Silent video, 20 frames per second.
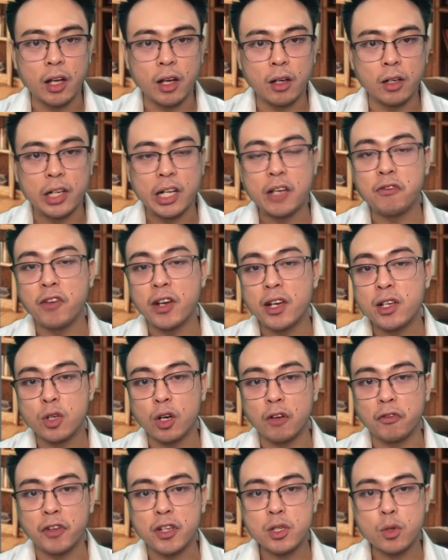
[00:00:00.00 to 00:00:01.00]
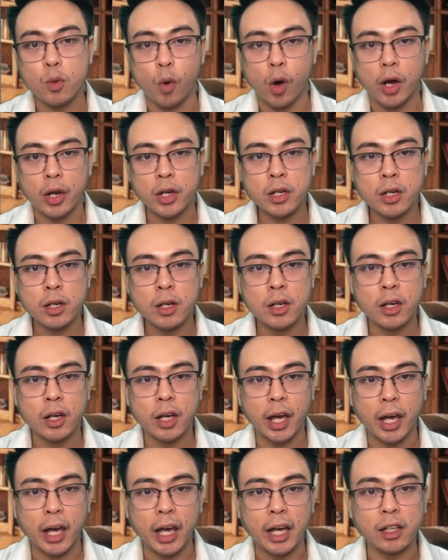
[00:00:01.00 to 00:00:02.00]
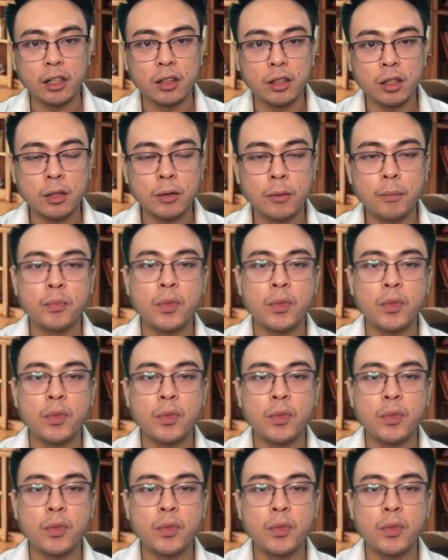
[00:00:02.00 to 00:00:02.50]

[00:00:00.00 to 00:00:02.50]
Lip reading: leaving surface 1 and